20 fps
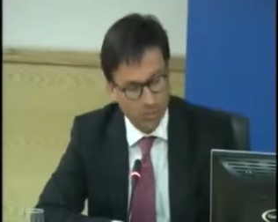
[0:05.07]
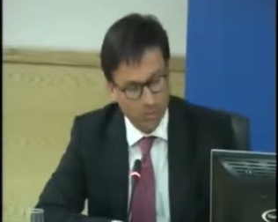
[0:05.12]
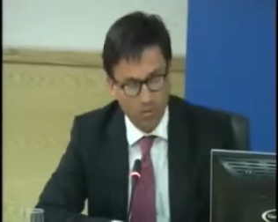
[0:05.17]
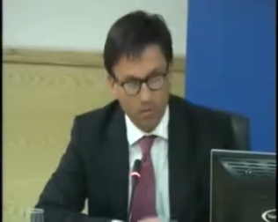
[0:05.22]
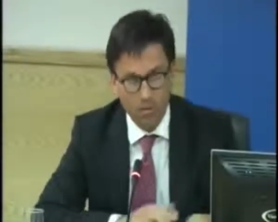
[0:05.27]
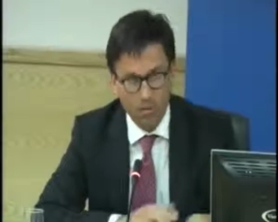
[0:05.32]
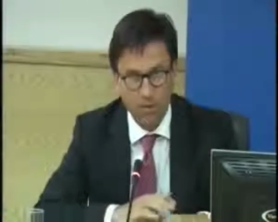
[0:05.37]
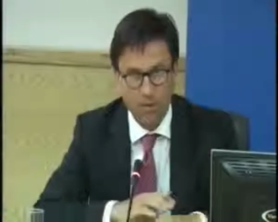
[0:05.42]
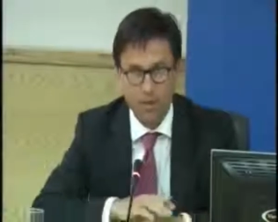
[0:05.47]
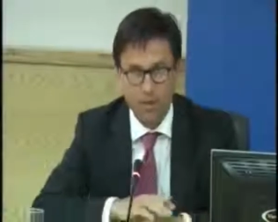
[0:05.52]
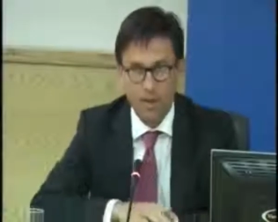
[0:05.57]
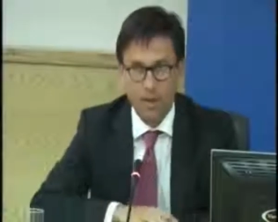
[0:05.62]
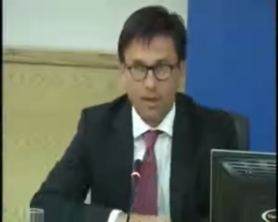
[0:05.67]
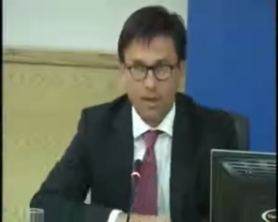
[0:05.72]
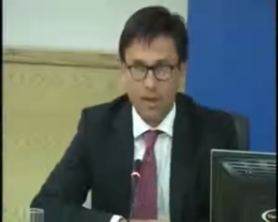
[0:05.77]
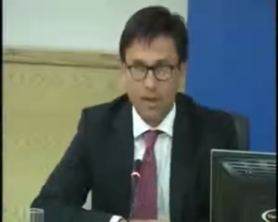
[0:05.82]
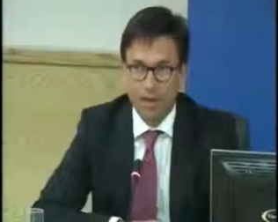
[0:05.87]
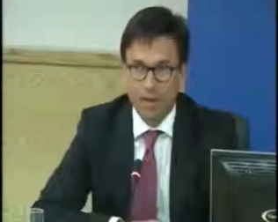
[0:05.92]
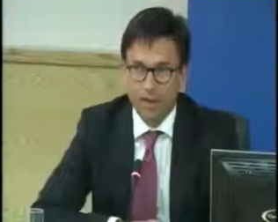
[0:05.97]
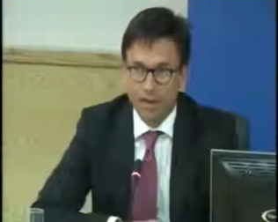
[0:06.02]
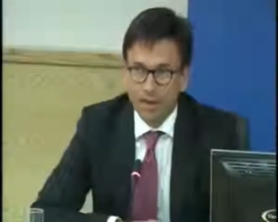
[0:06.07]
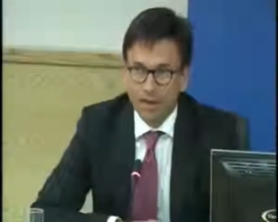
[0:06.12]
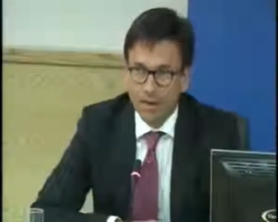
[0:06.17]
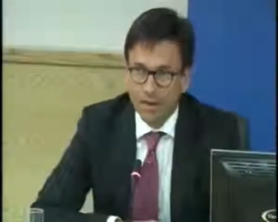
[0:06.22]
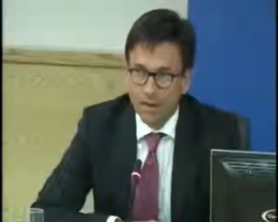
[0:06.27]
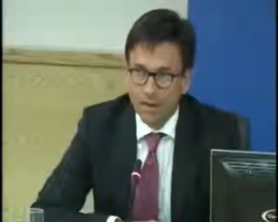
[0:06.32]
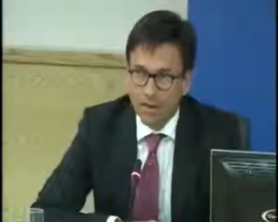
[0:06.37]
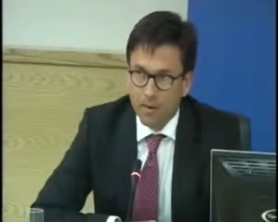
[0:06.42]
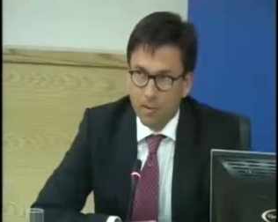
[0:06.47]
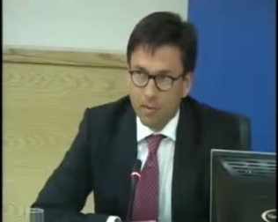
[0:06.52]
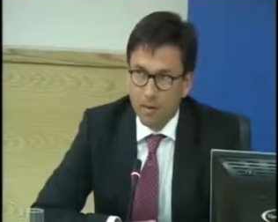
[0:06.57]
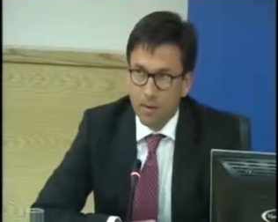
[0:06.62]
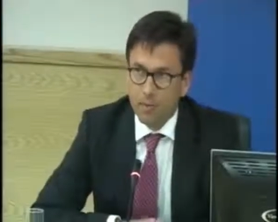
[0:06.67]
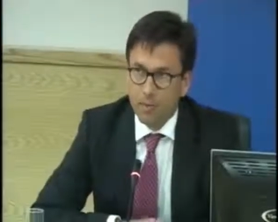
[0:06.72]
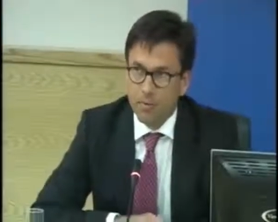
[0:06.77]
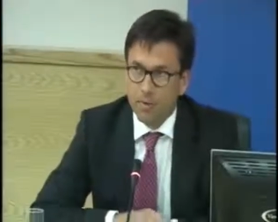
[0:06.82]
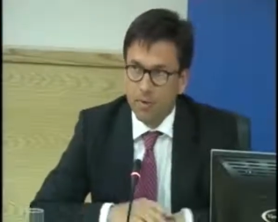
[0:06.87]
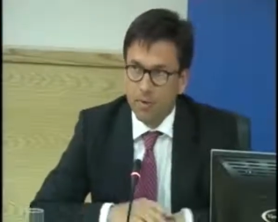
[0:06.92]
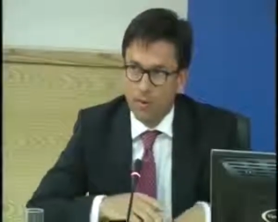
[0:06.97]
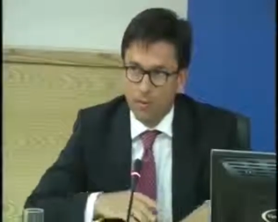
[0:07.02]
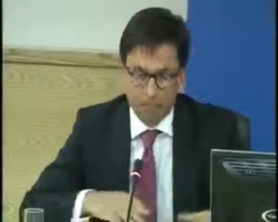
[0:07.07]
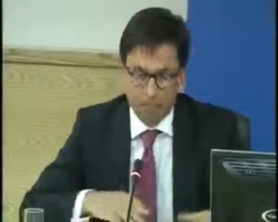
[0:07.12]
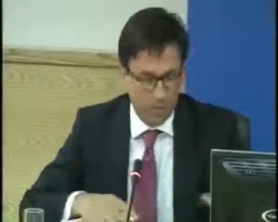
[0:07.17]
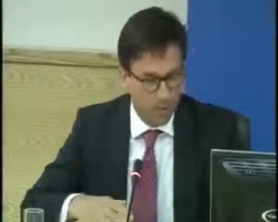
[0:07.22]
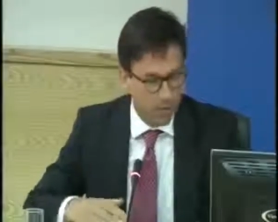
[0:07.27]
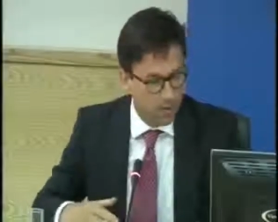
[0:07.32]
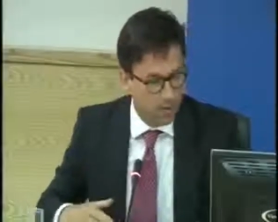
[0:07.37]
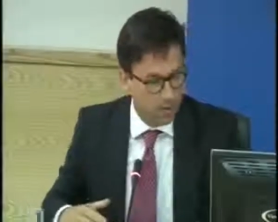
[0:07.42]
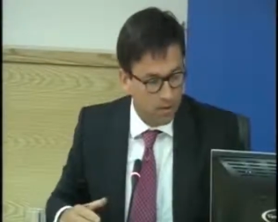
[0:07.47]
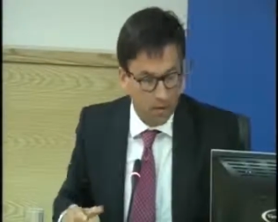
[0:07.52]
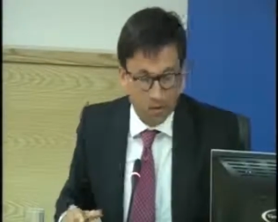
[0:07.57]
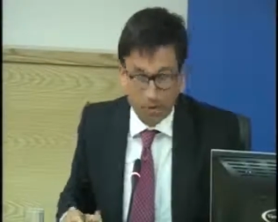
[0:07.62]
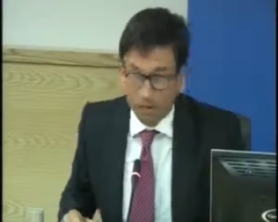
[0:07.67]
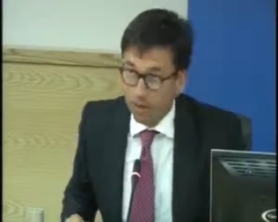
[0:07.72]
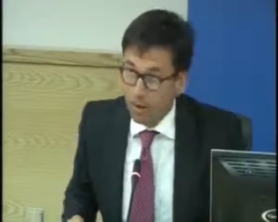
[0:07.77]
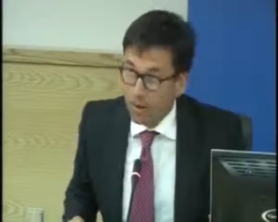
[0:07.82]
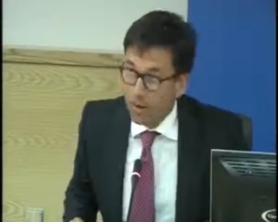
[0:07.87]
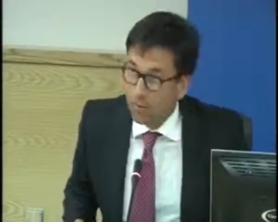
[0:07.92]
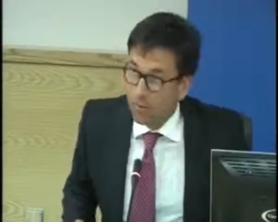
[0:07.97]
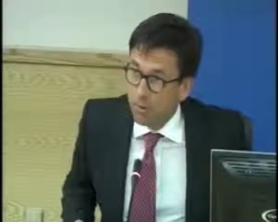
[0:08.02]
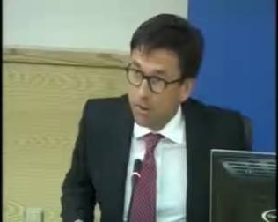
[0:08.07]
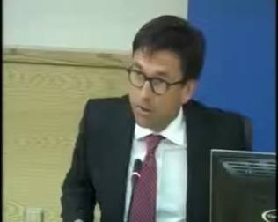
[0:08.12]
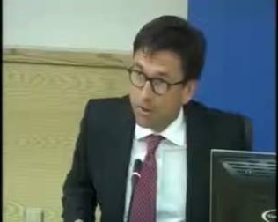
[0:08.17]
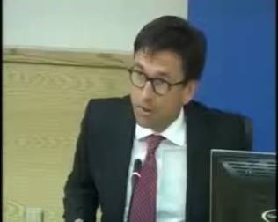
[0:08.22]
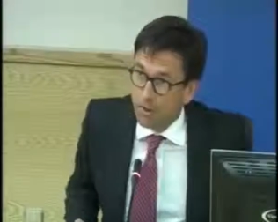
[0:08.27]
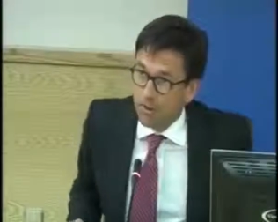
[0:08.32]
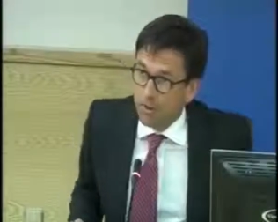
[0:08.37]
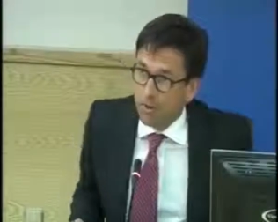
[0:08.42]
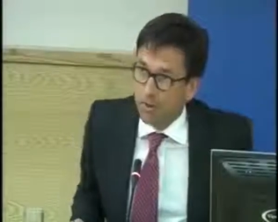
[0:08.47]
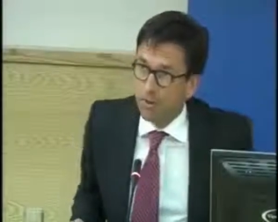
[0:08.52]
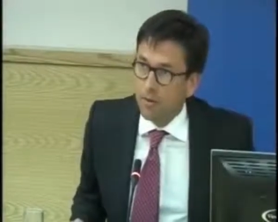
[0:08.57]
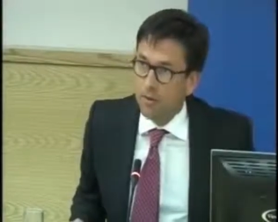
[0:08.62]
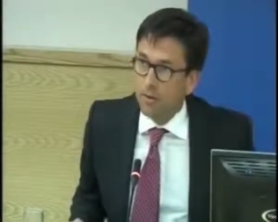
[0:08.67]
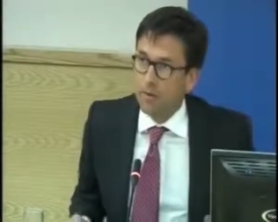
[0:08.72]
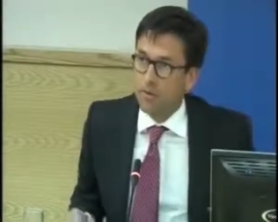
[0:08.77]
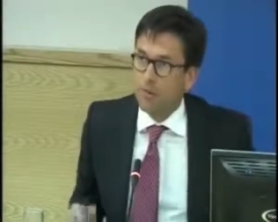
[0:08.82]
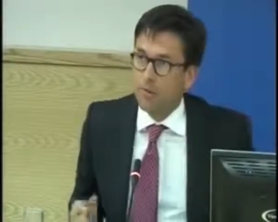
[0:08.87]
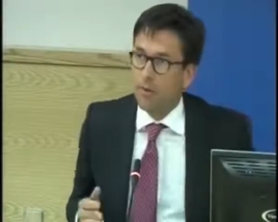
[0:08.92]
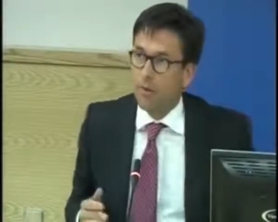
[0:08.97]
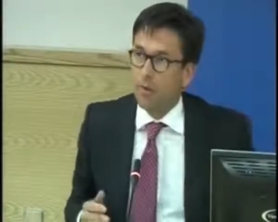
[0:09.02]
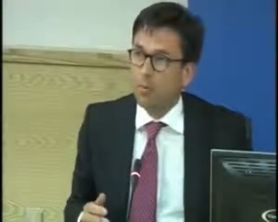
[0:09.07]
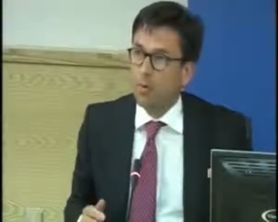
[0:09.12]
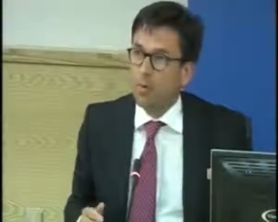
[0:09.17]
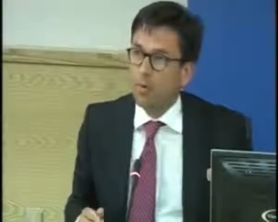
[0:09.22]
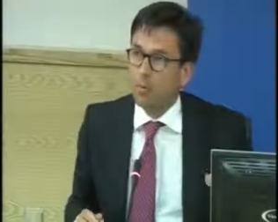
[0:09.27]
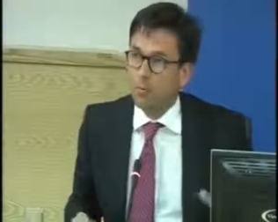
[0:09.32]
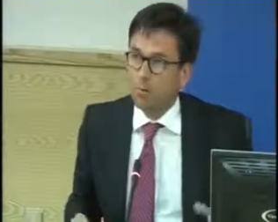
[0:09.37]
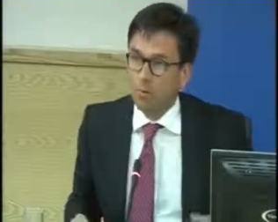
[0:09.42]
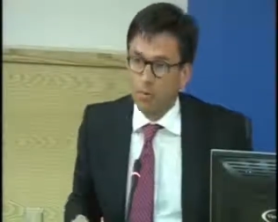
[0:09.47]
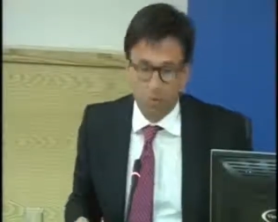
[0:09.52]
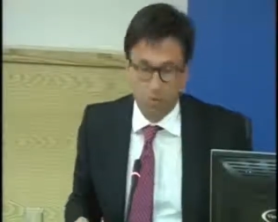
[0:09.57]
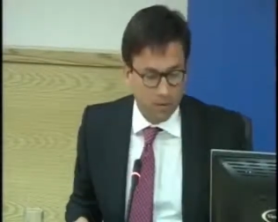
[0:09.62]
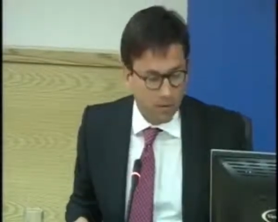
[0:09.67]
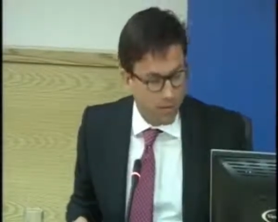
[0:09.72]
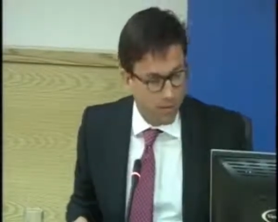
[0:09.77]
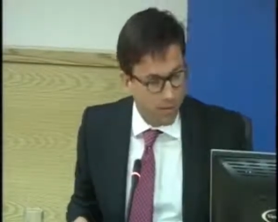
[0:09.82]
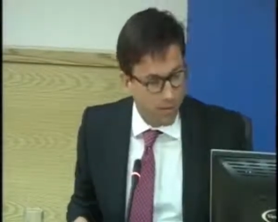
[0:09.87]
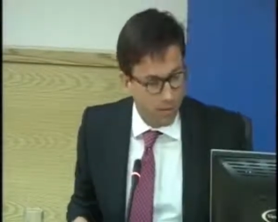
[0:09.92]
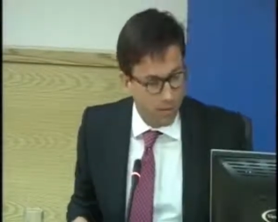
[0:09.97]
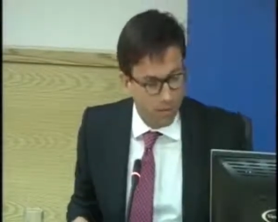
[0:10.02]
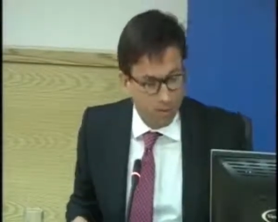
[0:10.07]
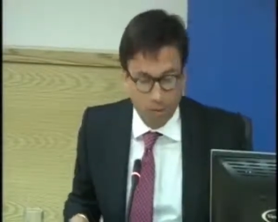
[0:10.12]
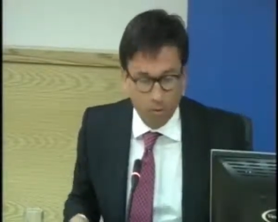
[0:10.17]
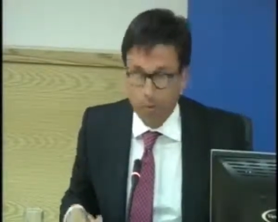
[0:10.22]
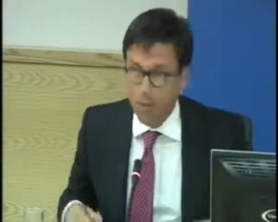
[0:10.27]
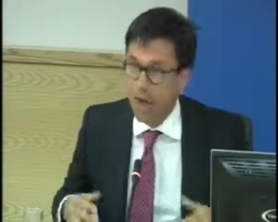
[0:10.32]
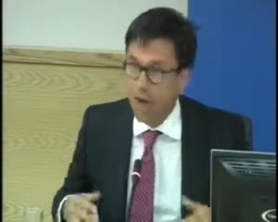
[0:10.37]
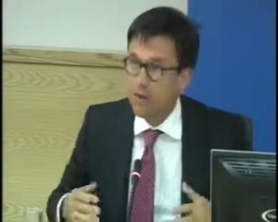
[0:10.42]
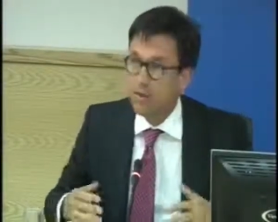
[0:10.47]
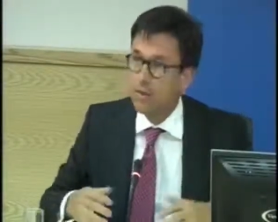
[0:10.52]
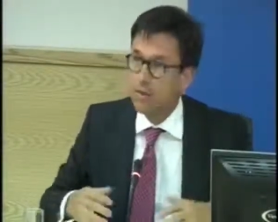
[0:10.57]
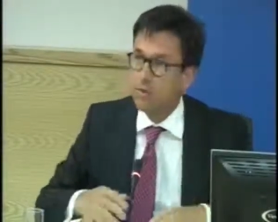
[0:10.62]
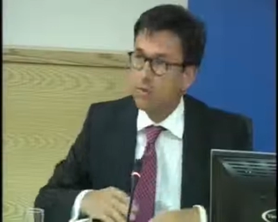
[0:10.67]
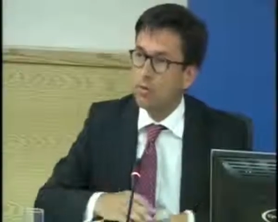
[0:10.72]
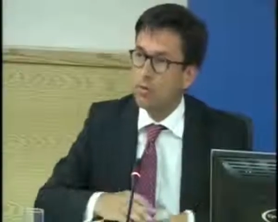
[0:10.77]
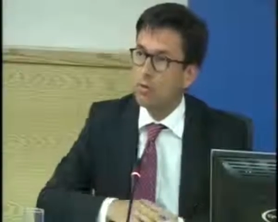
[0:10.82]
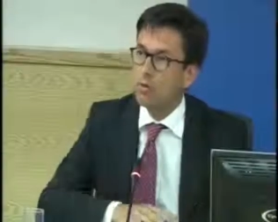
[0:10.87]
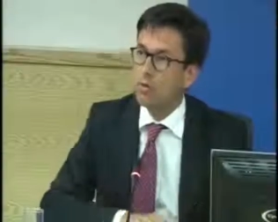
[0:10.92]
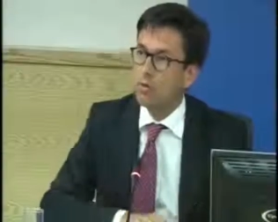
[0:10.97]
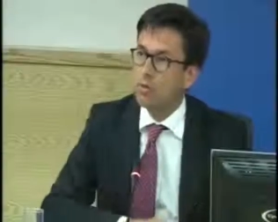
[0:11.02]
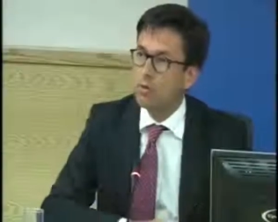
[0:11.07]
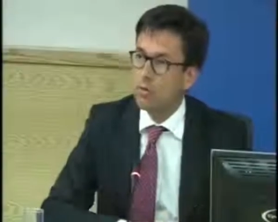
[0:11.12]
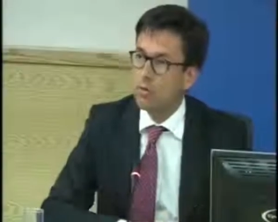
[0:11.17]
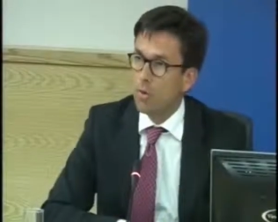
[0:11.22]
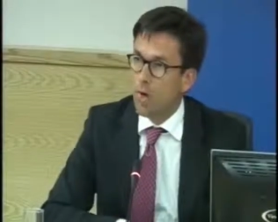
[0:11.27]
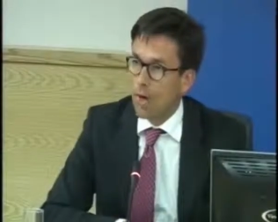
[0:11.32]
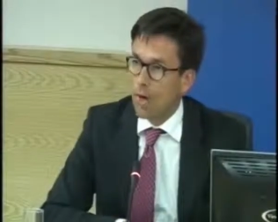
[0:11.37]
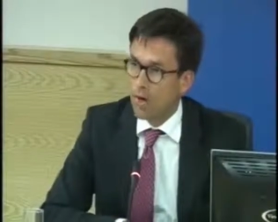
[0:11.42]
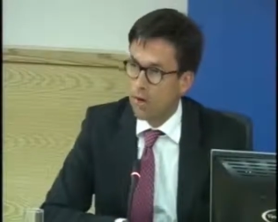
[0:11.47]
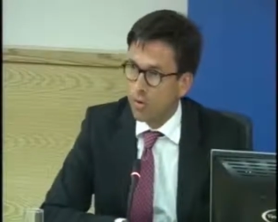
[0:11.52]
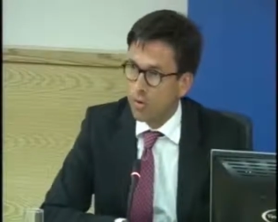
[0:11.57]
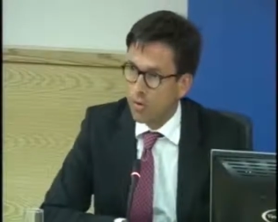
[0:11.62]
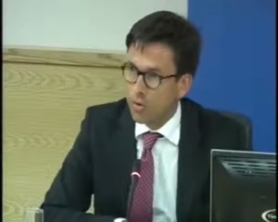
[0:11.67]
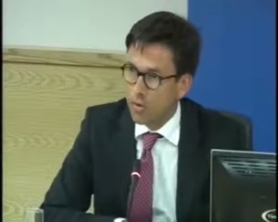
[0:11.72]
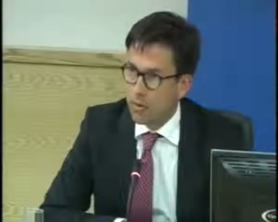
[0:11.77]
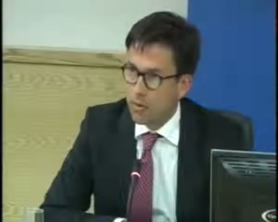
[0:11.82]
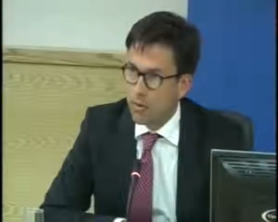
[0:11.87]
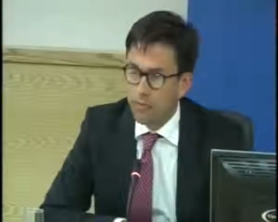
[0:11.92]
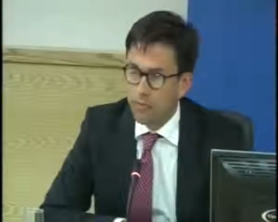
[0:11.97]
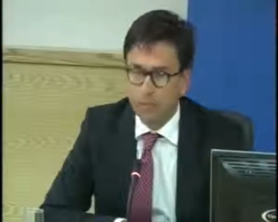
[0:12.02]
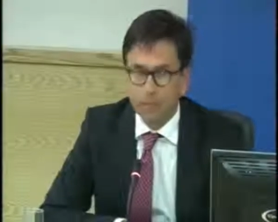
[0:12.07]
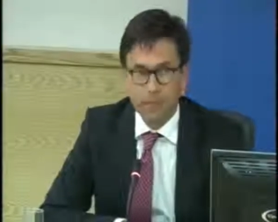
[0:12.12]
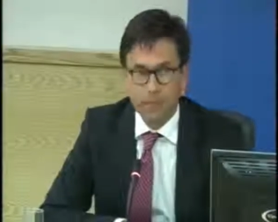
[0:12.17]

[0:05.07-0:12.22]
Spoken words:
on Bob, he's currently reading a paper saying from attitudes to actions.